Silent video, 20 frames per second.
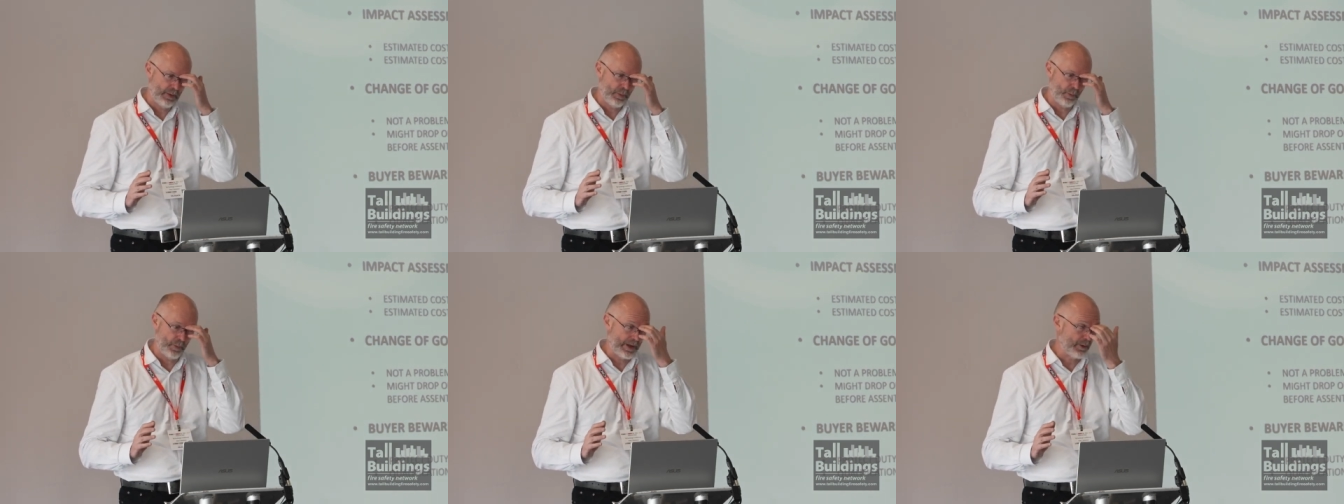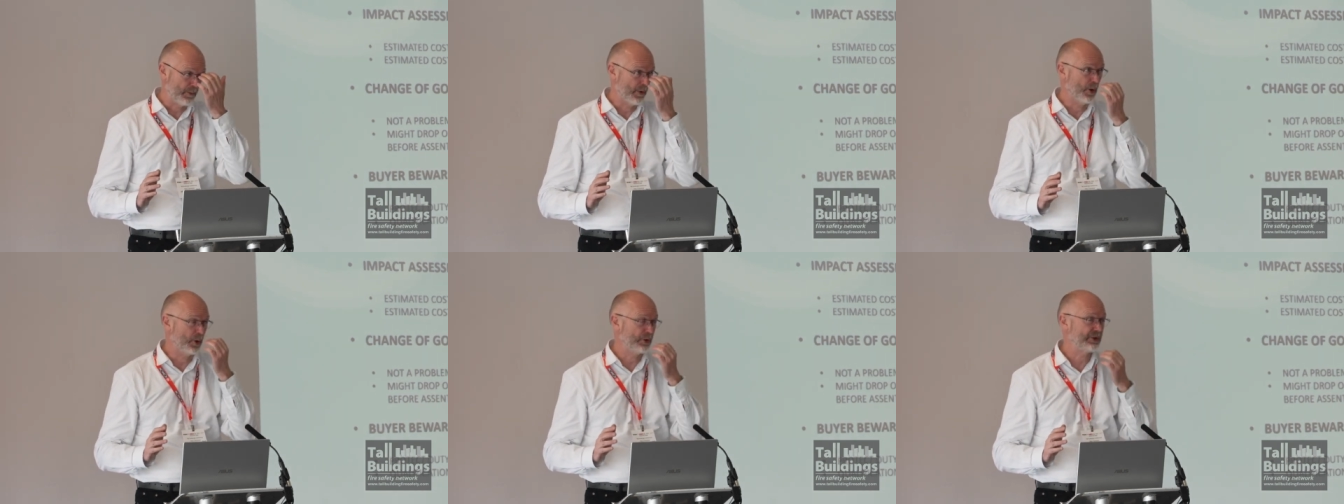we
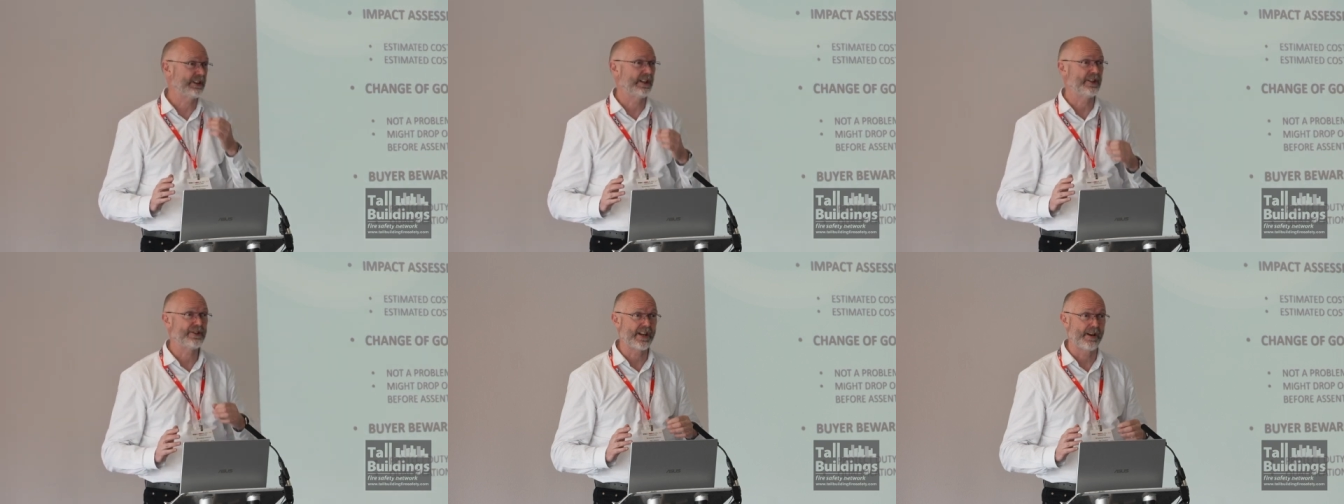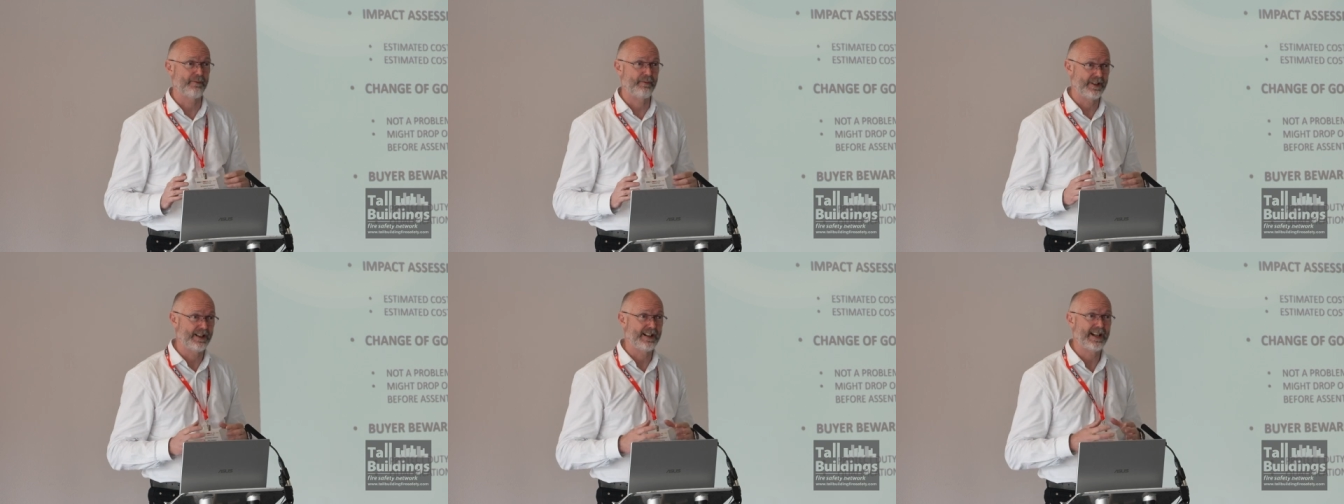will see a
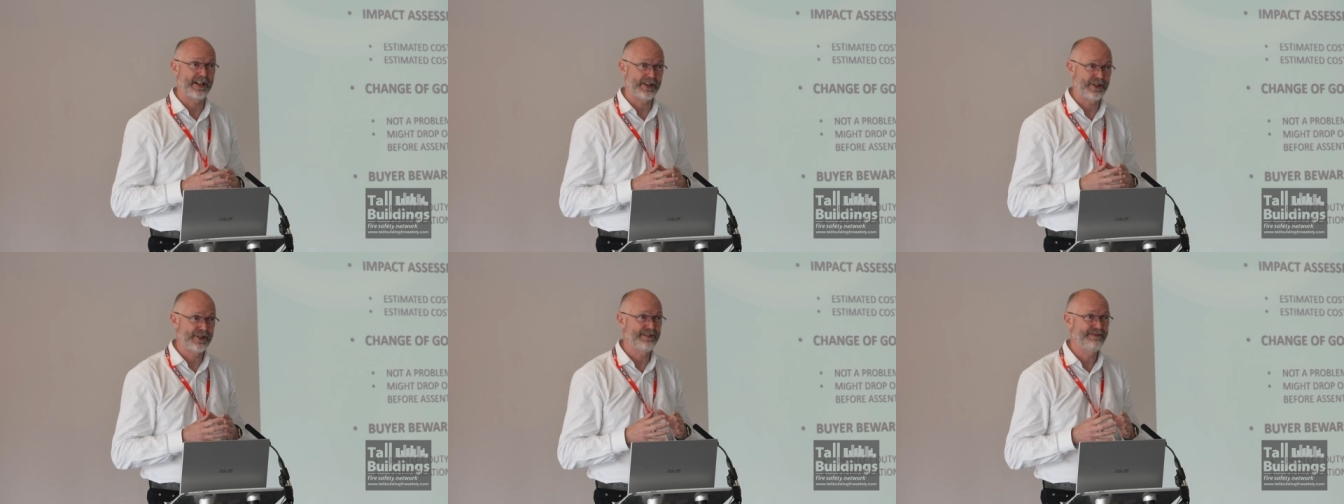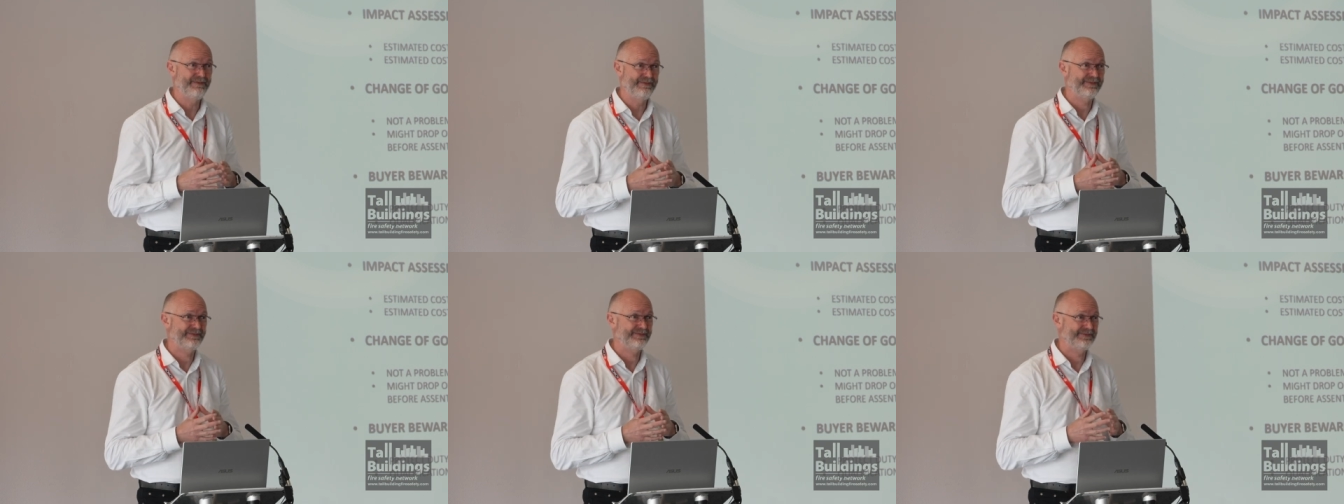general election.
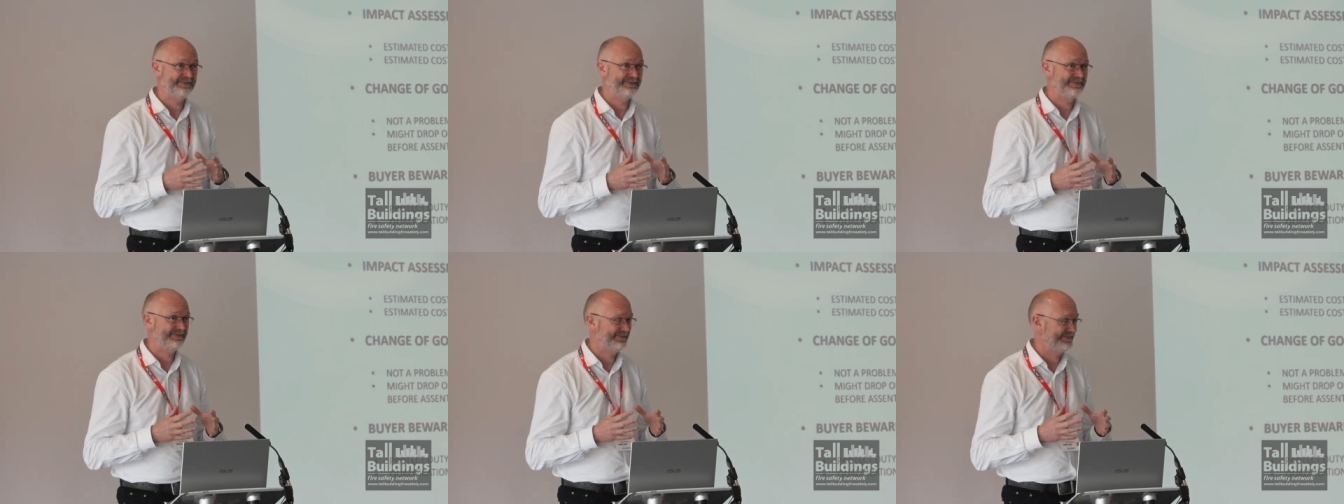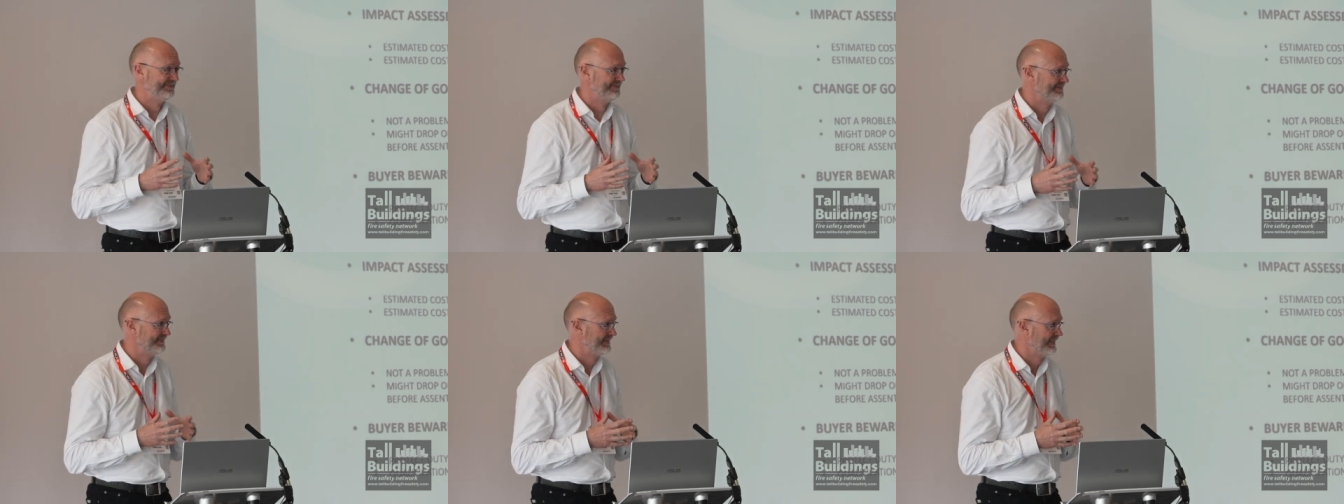
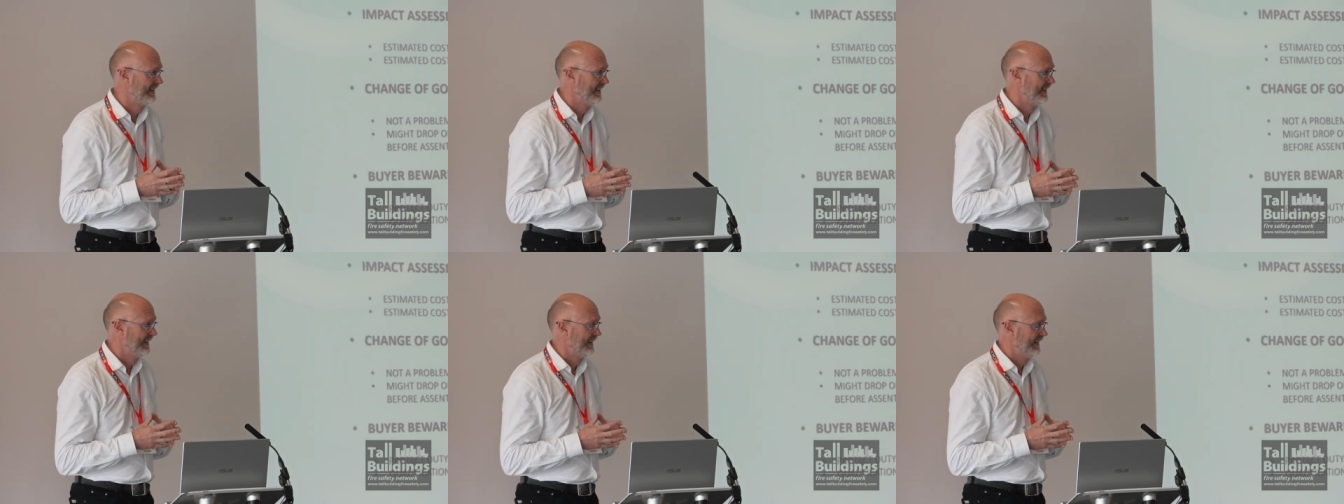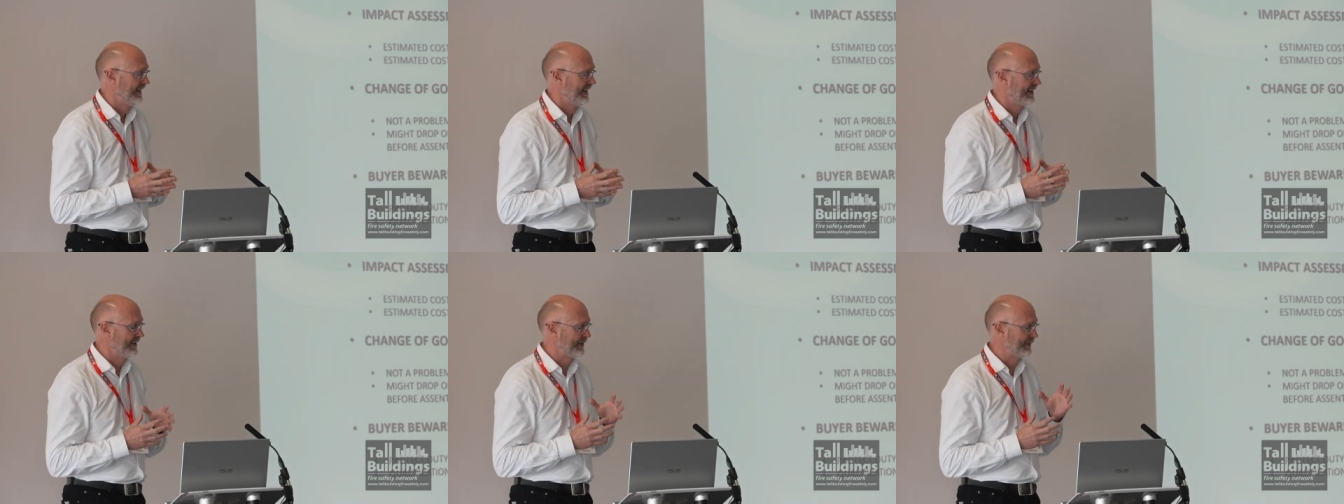
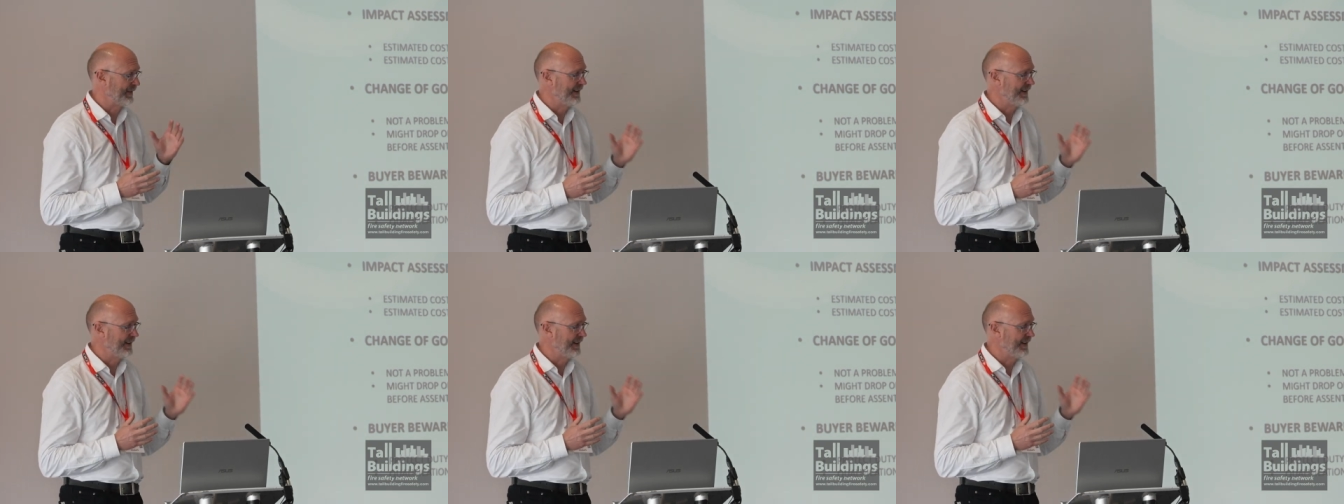And as